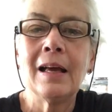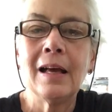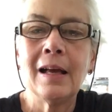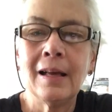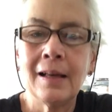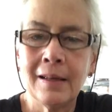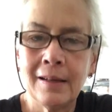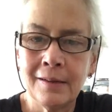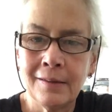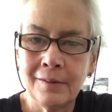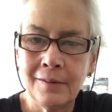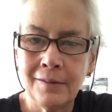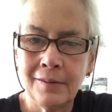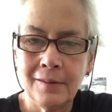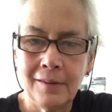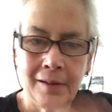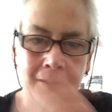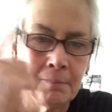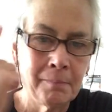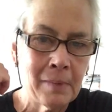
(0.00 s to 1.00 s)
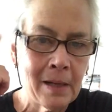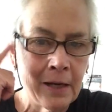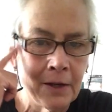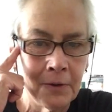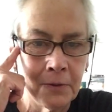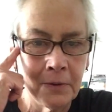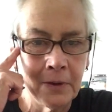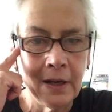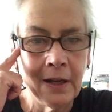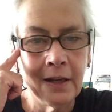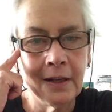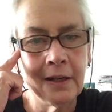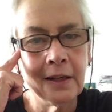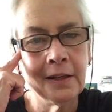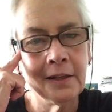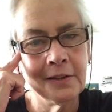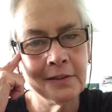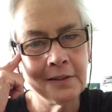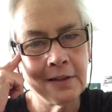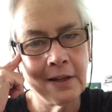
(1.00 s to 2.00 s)
And in my own head, I
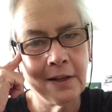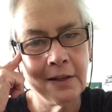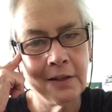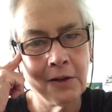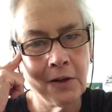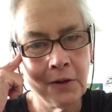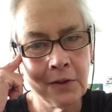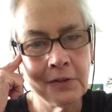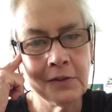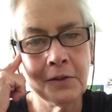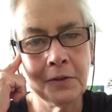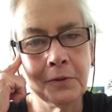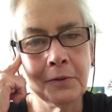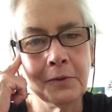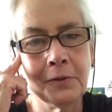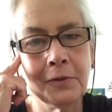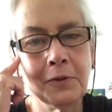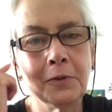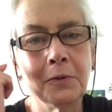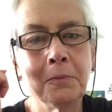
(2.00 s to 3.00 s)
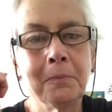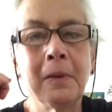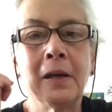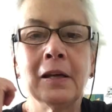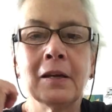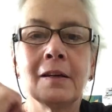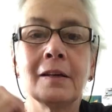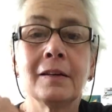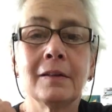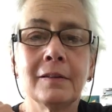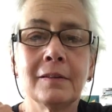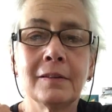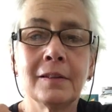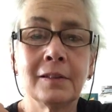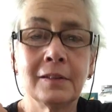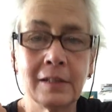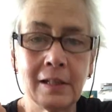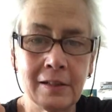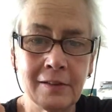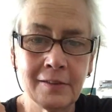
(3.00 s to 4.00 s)
decided also to make
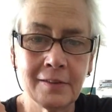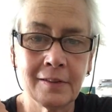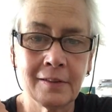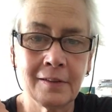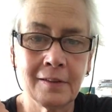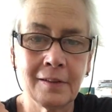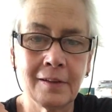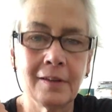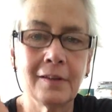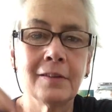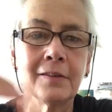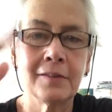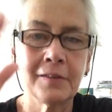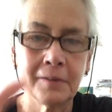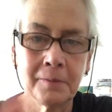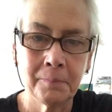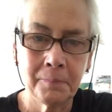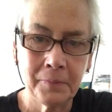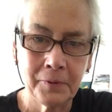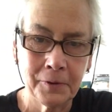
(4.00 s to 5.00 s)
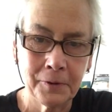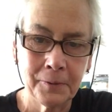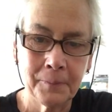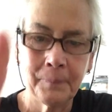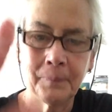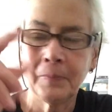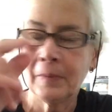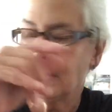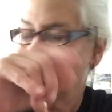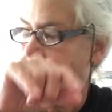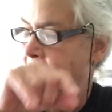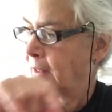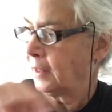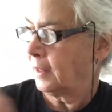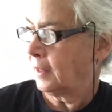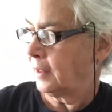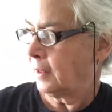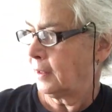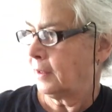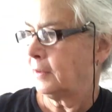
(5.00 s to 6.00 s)
the lesson simpler.
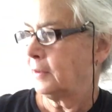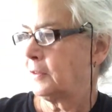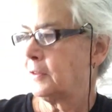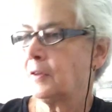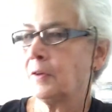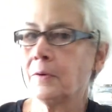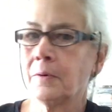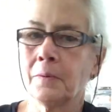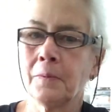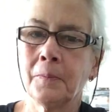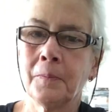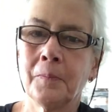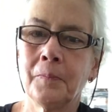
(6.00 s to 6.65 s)
So